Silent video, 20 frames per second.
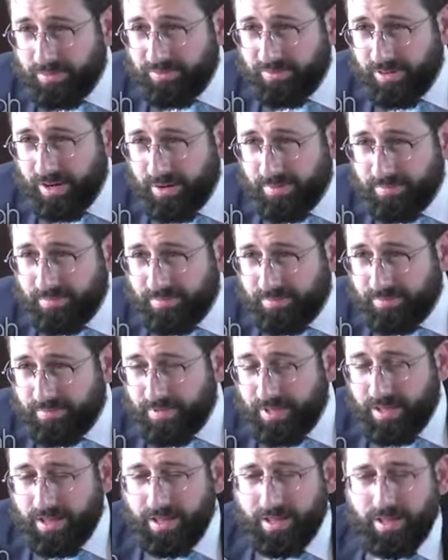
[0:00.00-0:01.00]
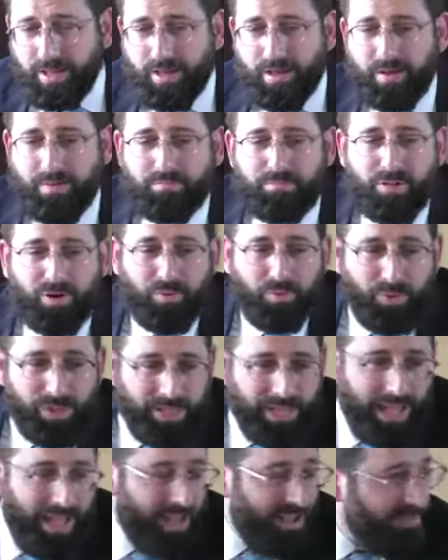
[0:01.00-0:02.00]
from, but
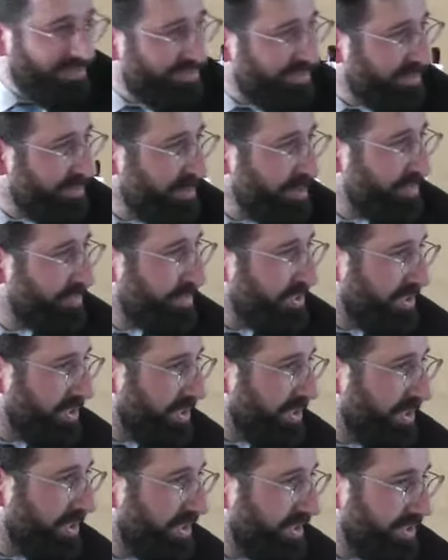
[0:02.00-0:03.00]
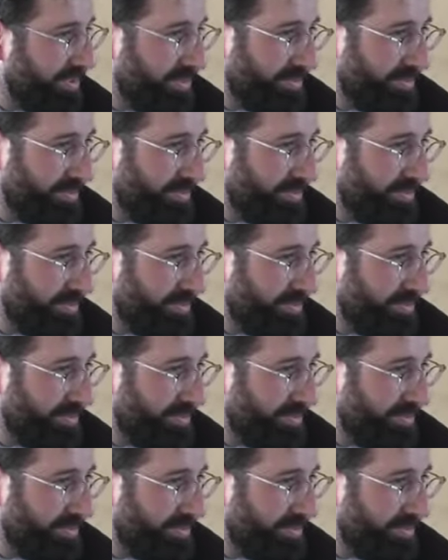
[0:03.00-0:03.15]
we have from whom to learn.